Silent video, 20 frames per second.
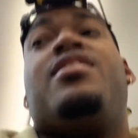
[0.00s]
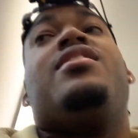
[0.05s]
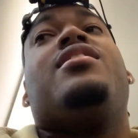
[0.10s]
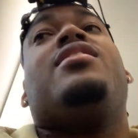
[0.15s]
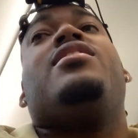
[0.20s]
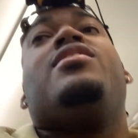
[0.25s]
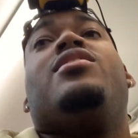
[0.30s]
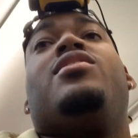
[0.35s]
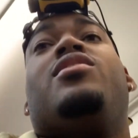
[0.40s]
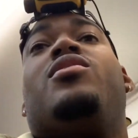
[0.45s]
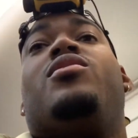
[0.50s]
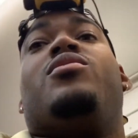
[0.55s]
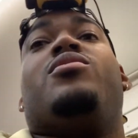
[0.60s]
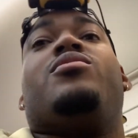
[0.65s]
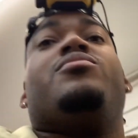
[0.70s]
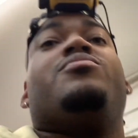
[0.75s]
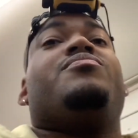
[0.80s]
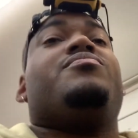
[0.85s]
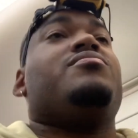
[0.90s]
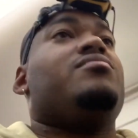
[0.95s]
you
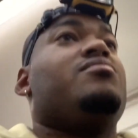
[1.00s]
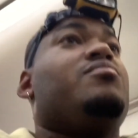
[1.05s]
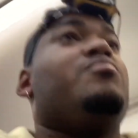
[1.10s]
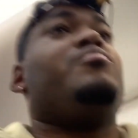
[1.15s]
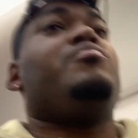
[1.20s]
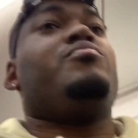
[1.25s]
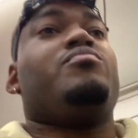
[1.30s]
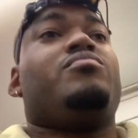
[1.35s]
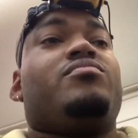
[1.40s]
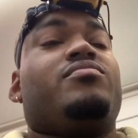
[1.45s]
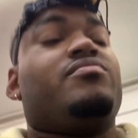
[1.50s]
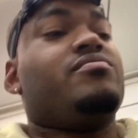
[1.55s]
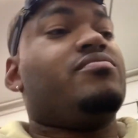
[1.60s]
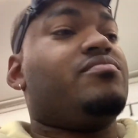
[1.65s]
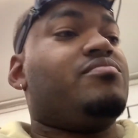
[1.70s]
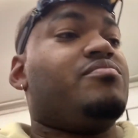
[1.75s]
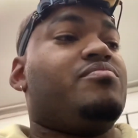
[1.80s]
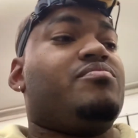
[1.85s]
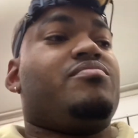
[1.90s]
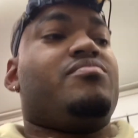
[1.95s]
know,
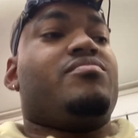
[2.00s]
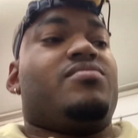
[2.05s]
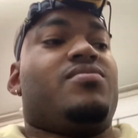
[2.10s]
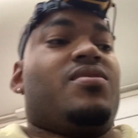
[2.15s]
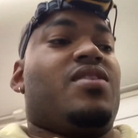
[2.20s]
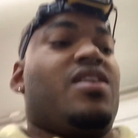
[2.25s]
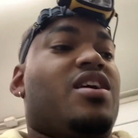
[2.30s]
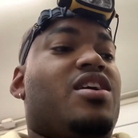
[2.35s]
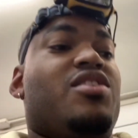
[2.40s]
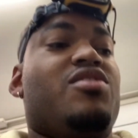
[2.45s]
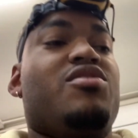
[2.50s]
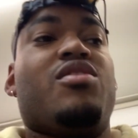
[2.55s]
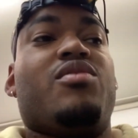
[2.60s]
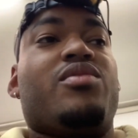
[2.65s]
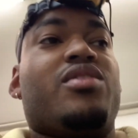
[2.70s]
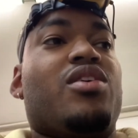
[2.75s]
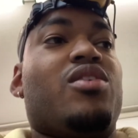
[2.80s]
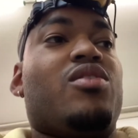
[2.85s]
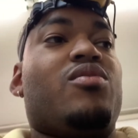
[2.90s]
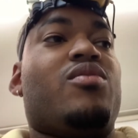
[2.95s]
and you
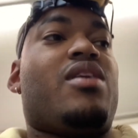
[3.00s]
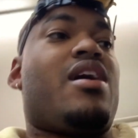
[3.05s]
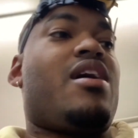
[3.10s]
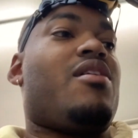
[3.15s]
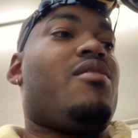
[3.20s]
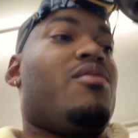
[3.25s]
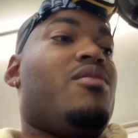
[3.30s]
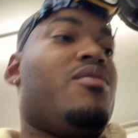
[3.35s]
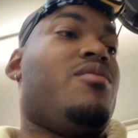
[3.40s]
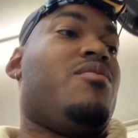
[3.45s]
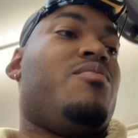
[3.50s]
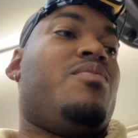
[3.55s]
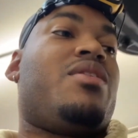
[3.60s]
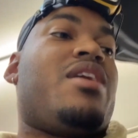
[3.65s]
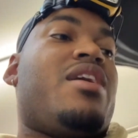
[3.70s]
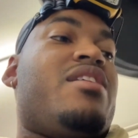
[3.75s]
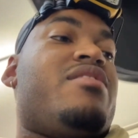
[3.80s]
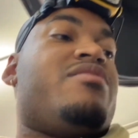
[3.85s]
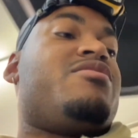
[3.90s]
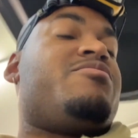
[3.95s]
don't know how, oh, what
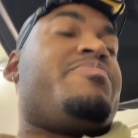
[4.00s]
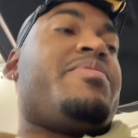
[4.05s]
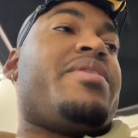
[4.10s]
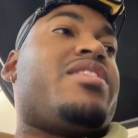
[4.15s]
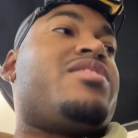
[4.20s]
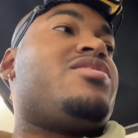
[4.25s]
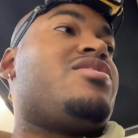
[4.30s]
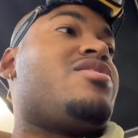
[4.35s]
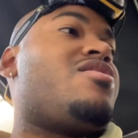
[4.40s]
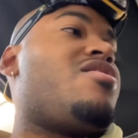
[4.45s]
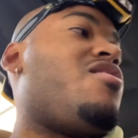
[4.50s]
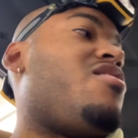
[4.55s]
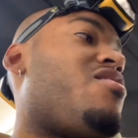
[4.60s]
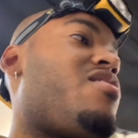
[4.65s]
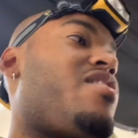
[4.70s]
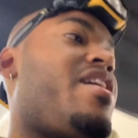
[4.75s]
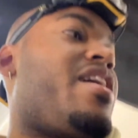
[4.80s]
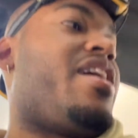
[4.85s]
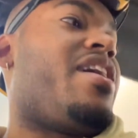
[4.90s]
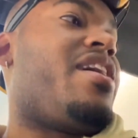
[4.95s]
kind of specs your
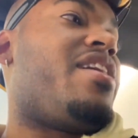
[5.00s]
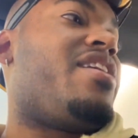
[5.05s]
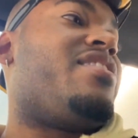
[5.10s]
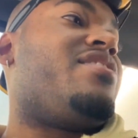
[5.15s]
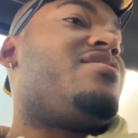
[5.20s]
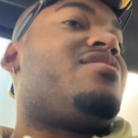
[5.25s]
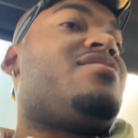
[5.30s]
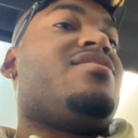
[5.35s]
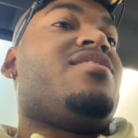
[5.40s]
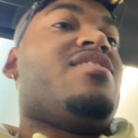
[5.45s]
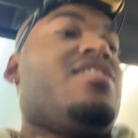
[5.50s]
car has,